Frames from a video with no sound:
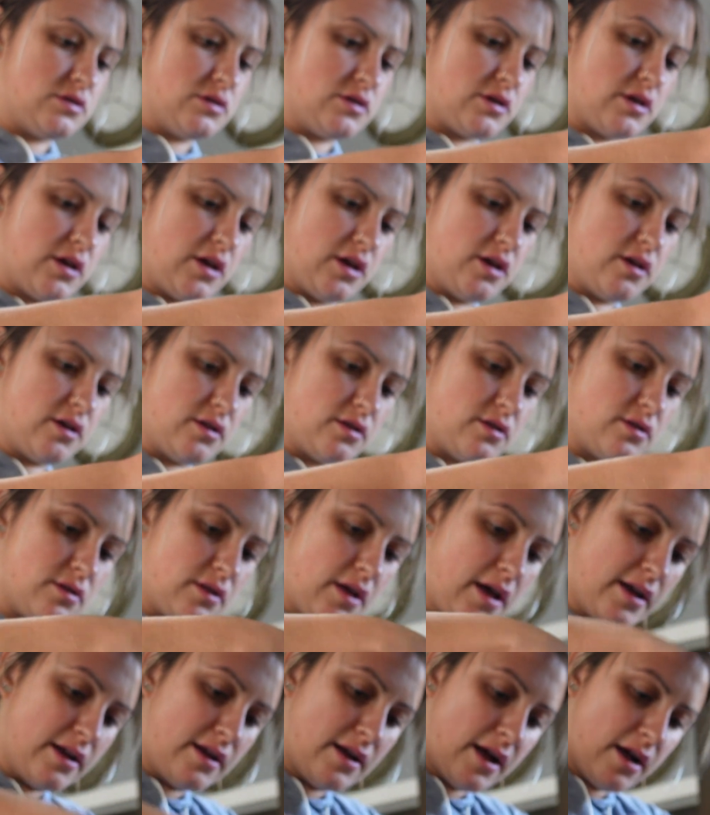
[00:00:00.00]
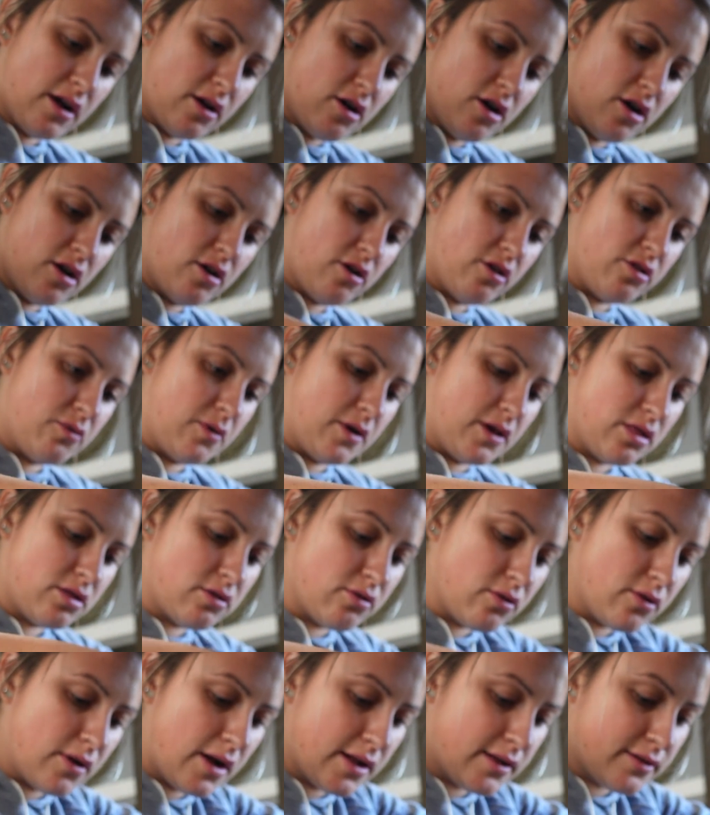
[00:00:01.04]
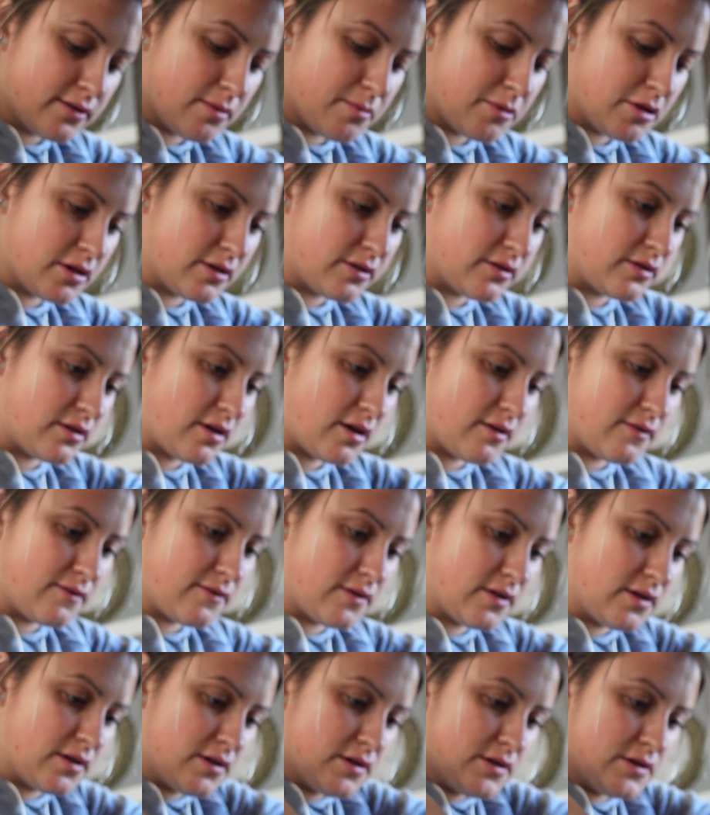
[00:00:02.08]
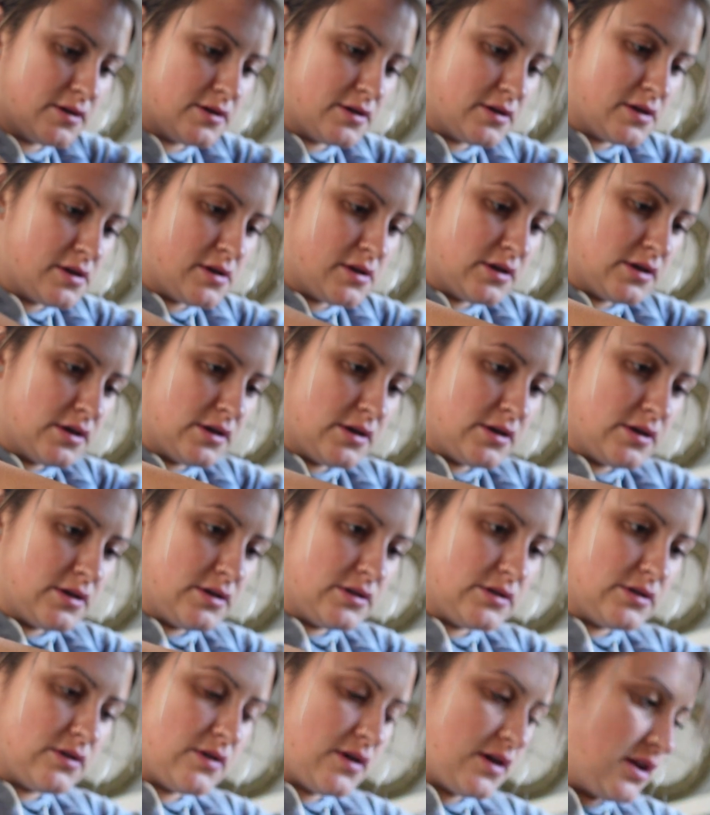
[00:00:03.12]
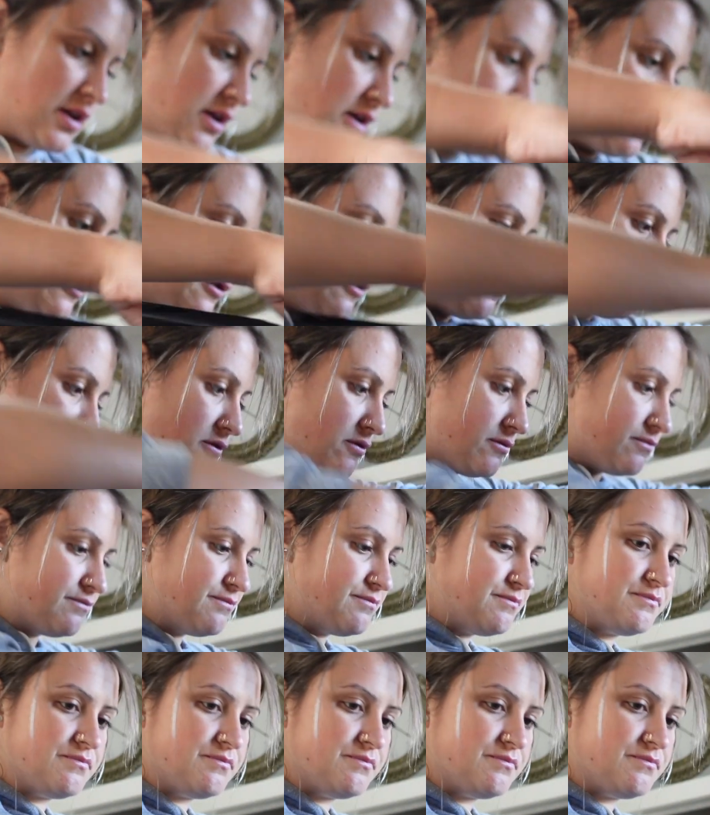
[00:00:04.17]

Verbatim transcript: Okay, I did not cut all the way through on some of this stuff, so I need to,